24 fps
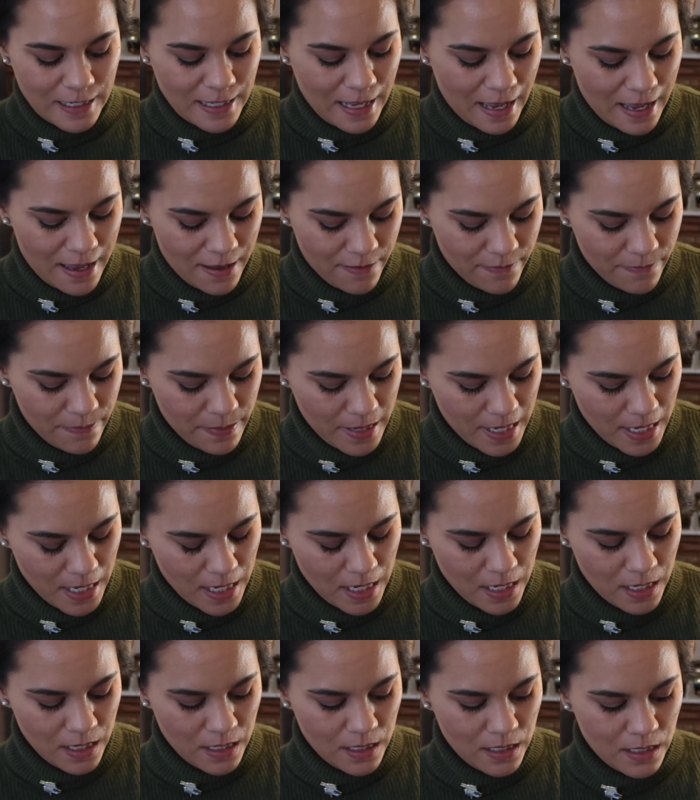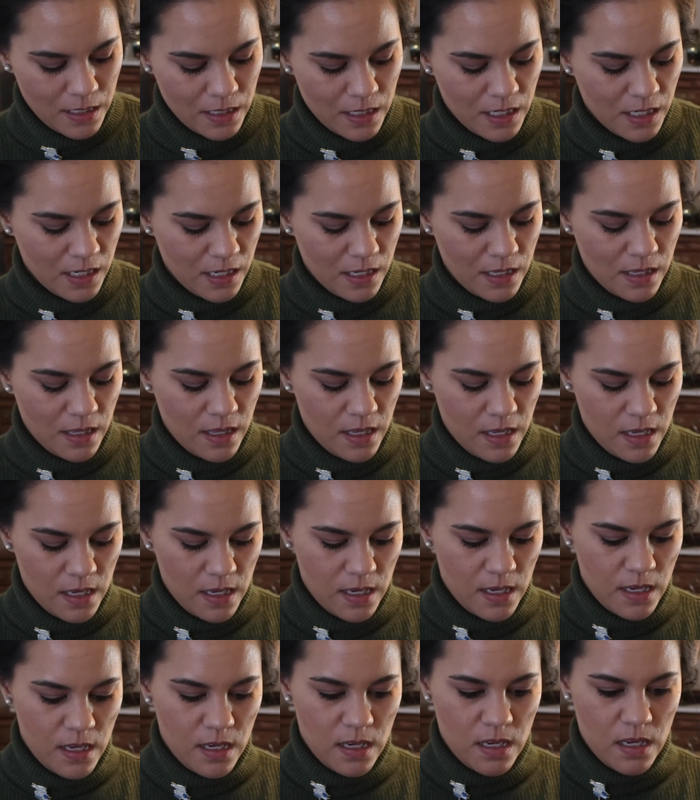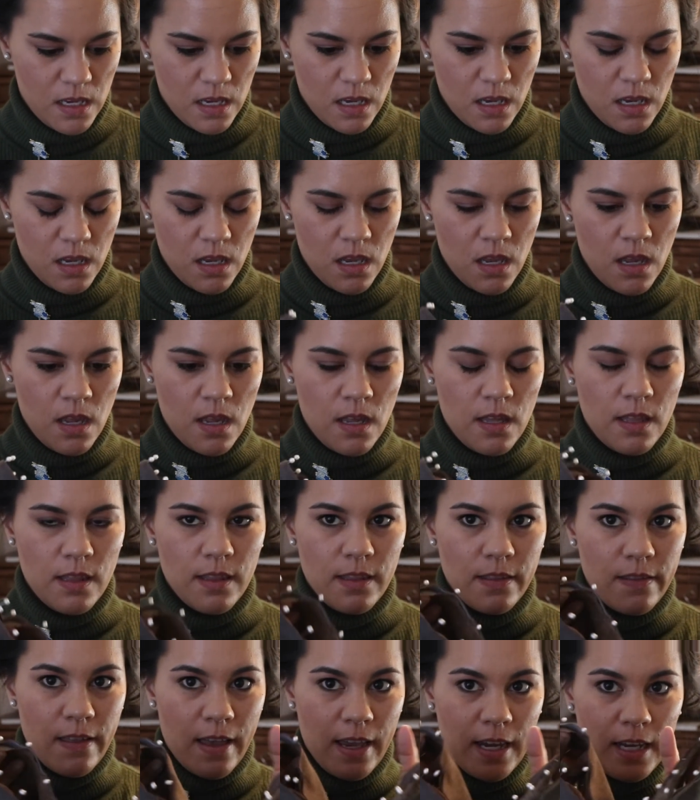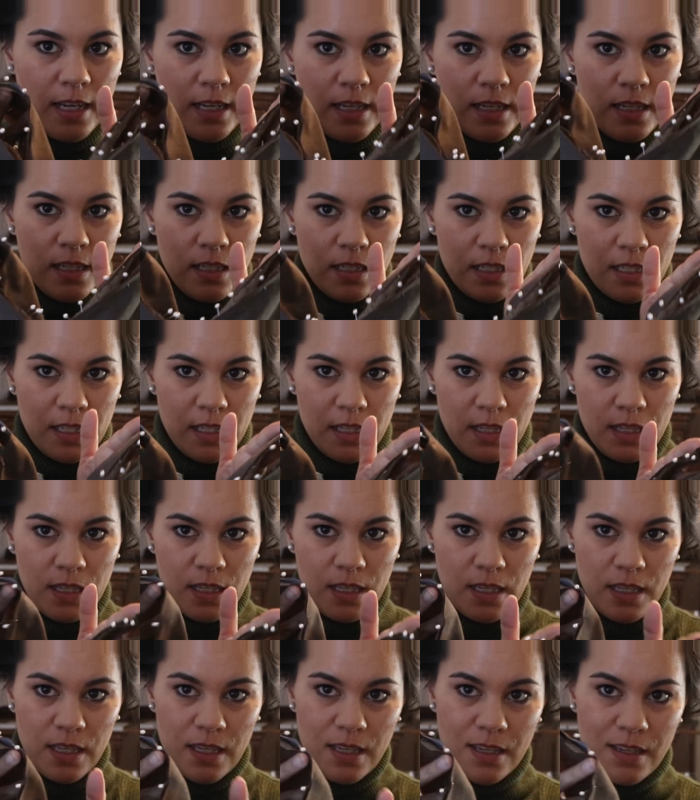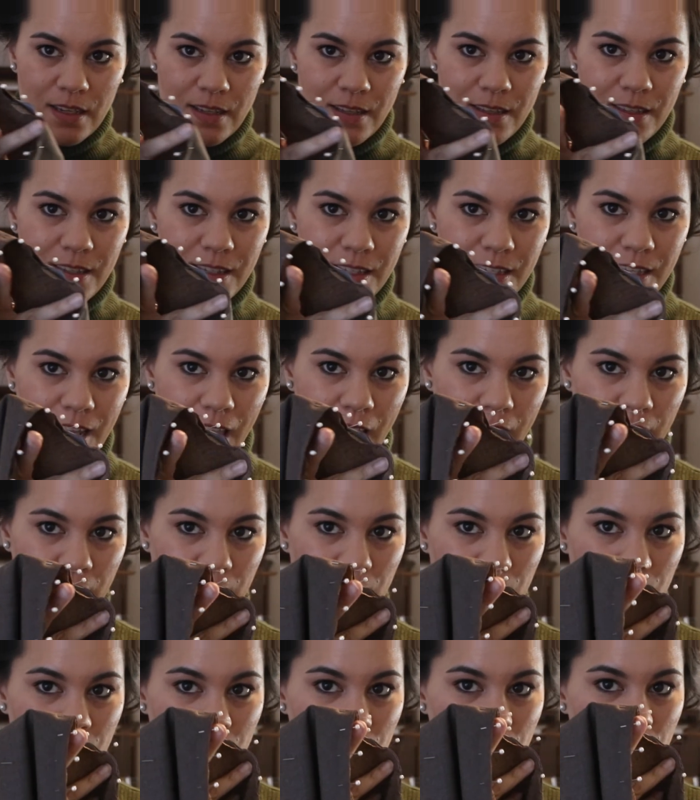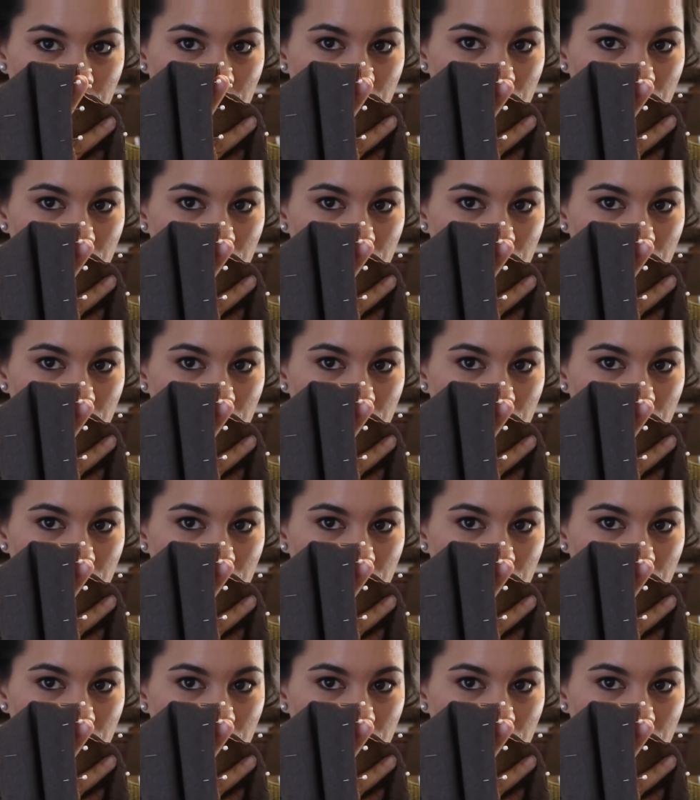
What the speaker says: I have pinned the lining to the inside